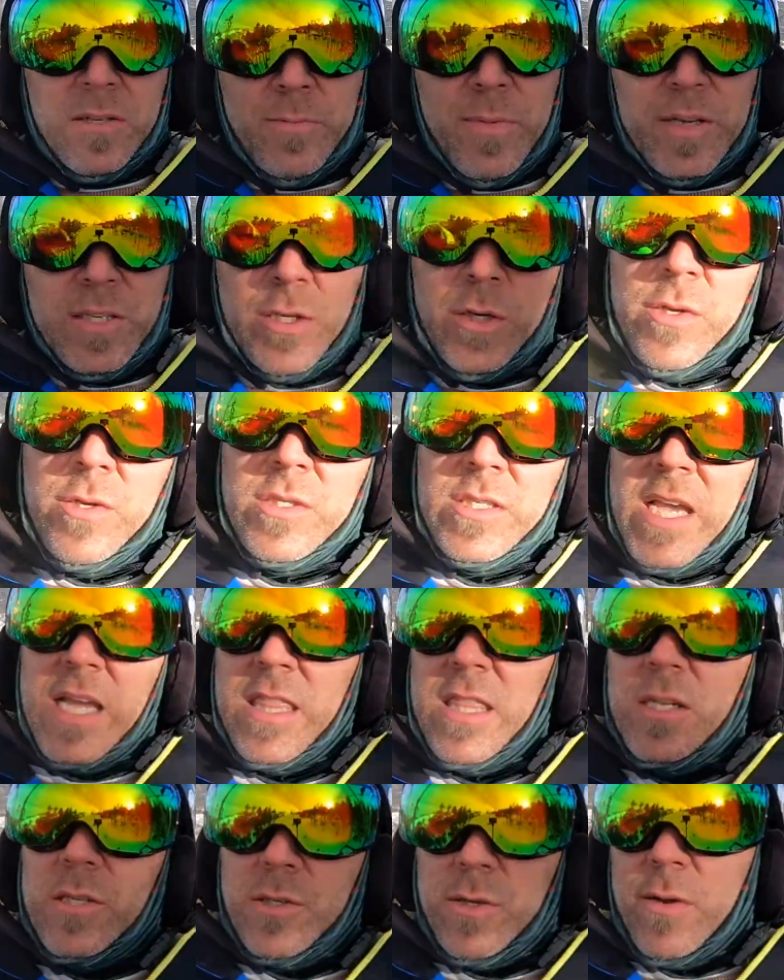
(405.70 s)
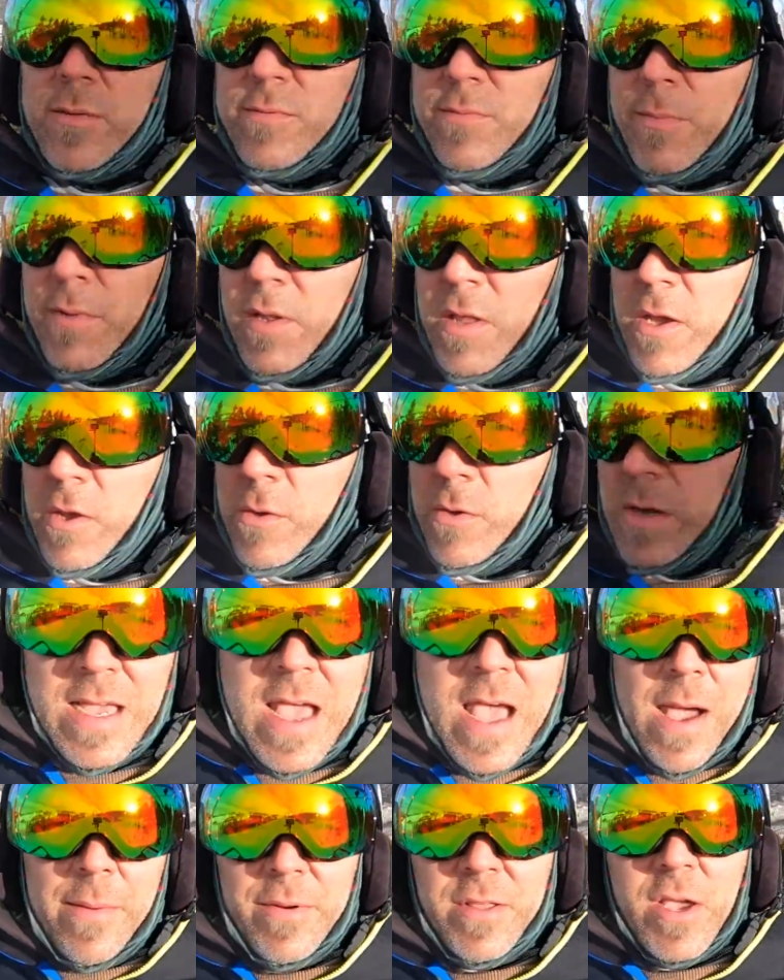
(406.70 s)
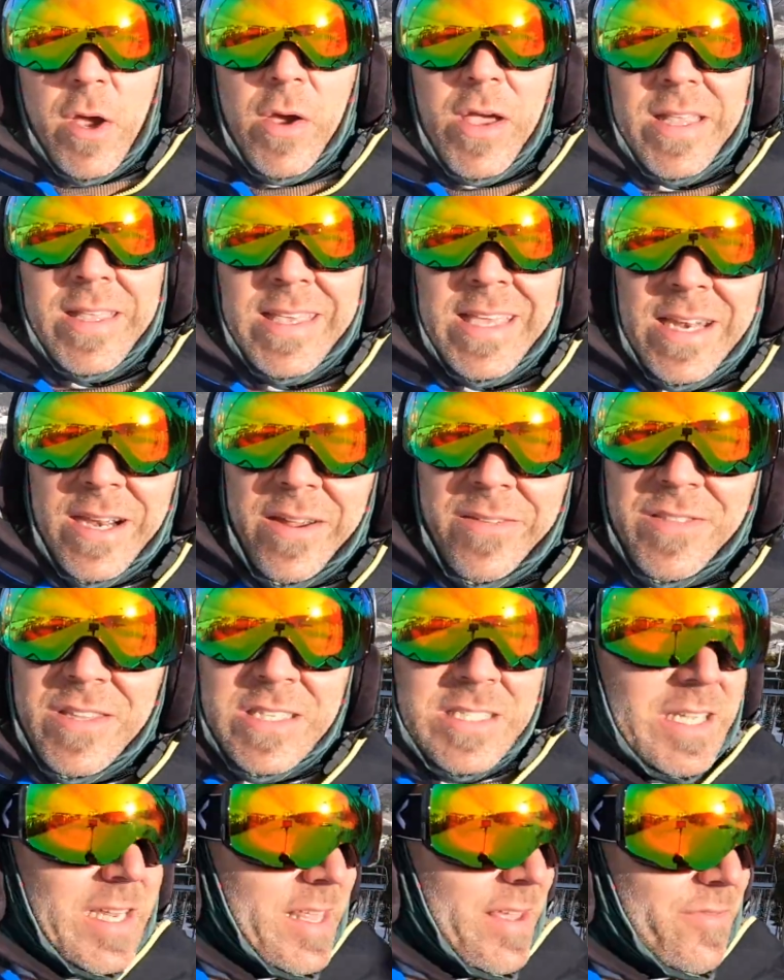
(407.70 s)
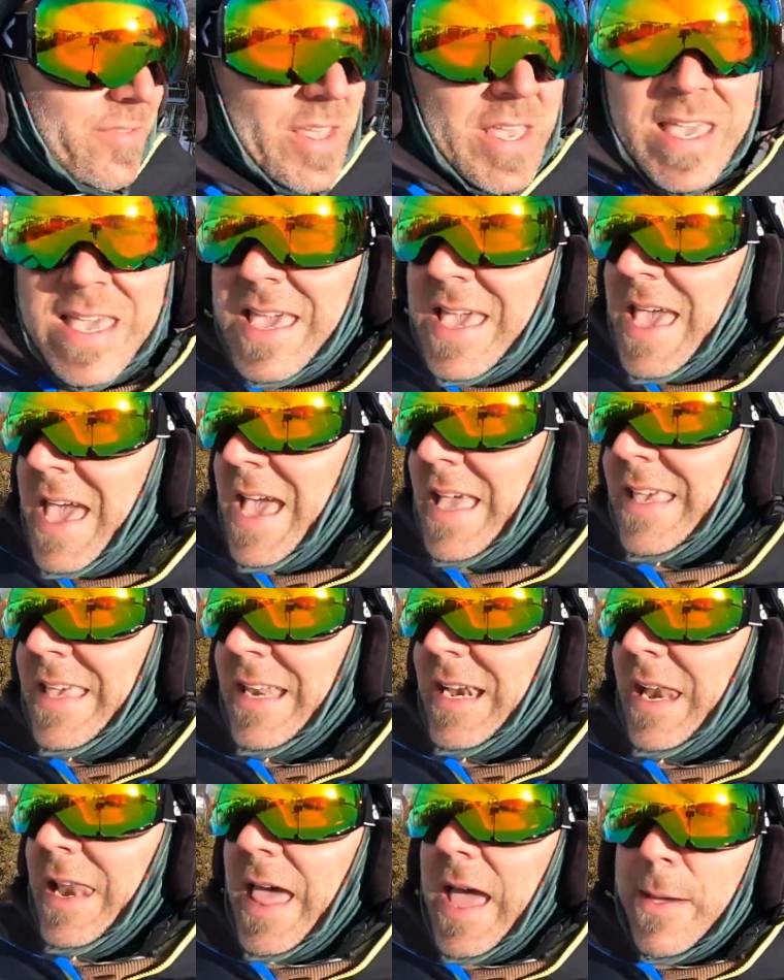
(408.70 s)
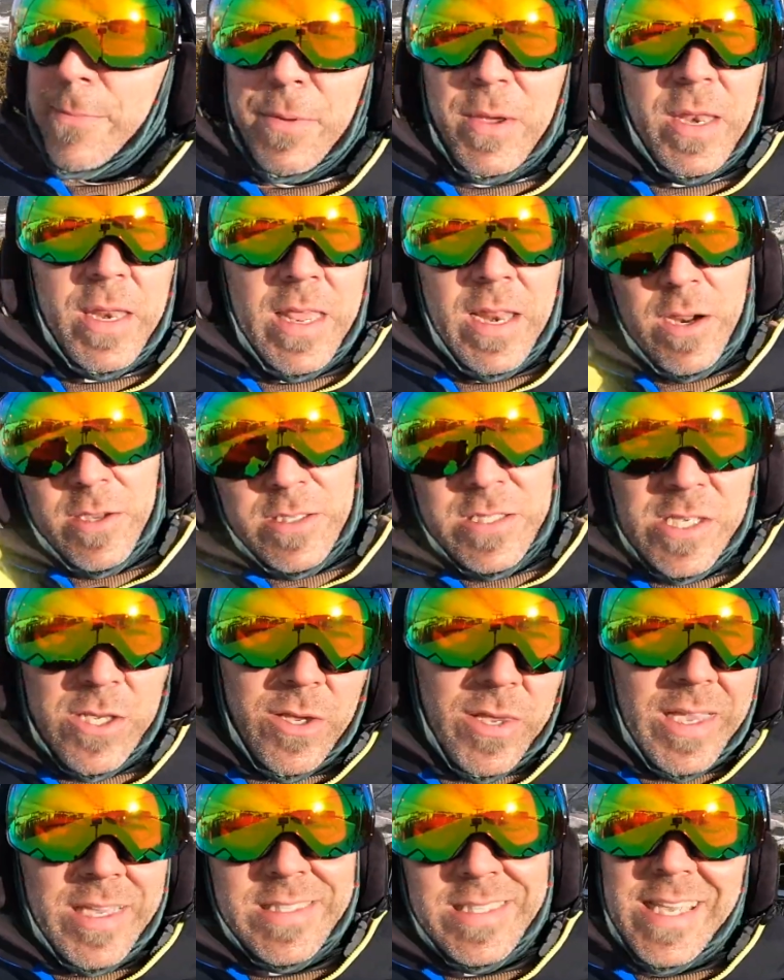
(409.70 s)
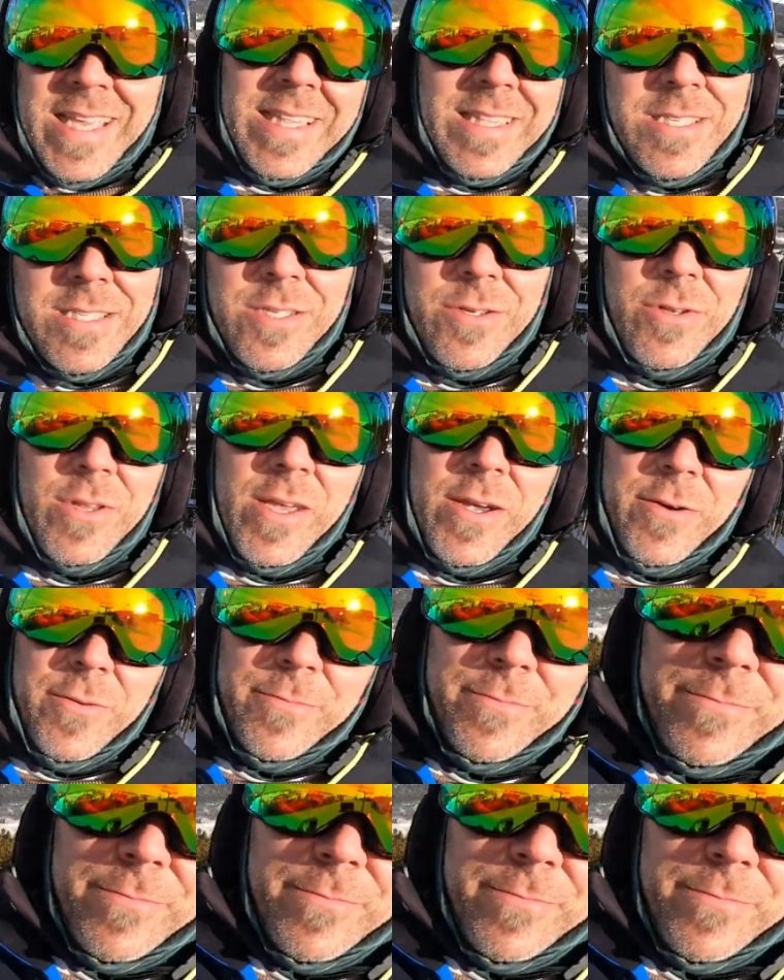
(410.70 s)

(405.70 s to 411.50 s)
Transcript: So make sure you check the description below. I'm gonna go ahead and get off this lift and get a lap in, and I'll see you guys in the studio.